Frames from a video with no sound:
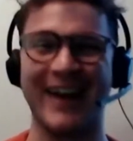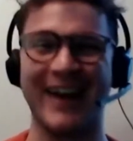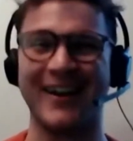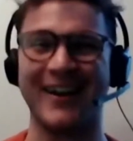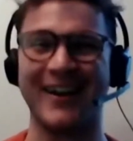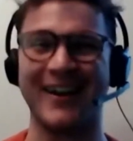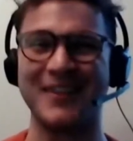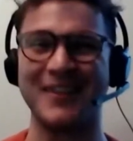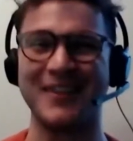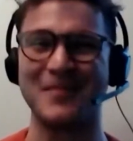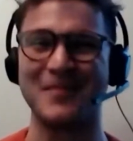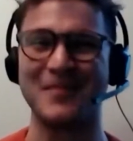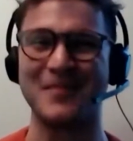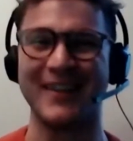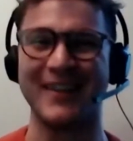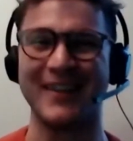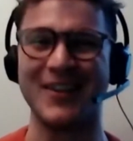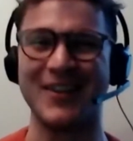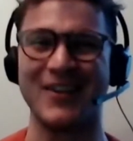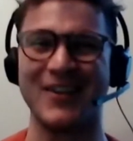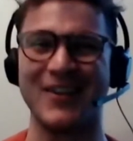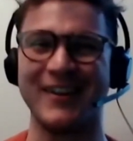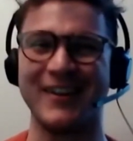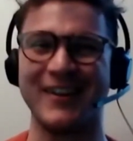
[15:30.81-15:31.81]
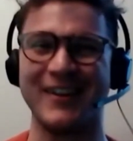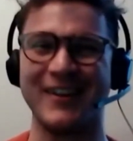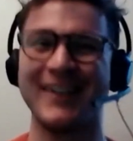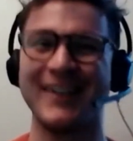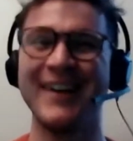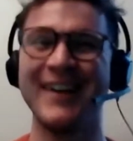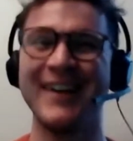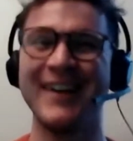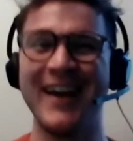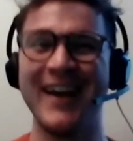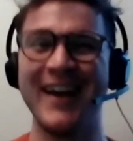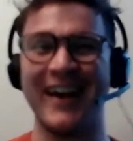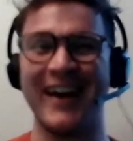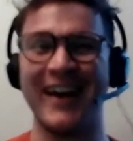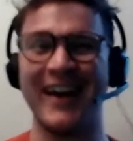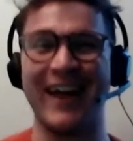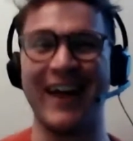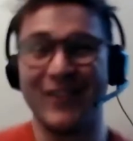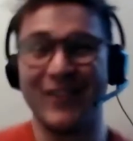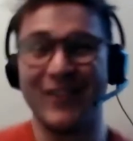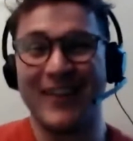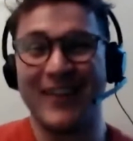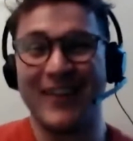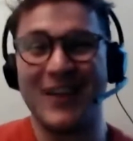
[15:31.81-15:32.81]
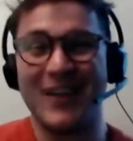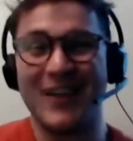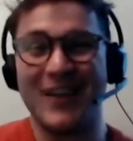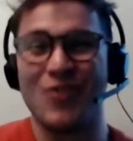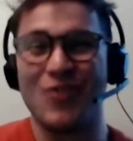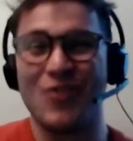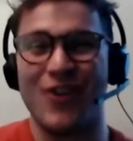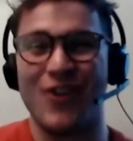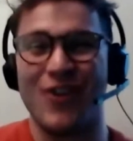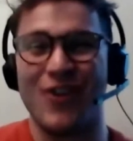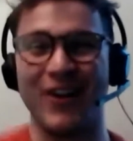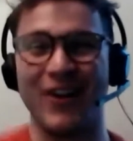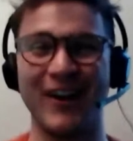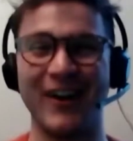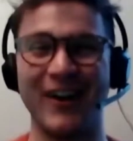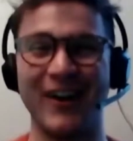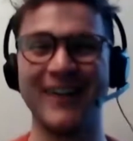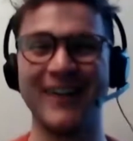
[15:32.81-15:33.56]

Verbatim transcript: kind of position? And how have you um, stayed strong?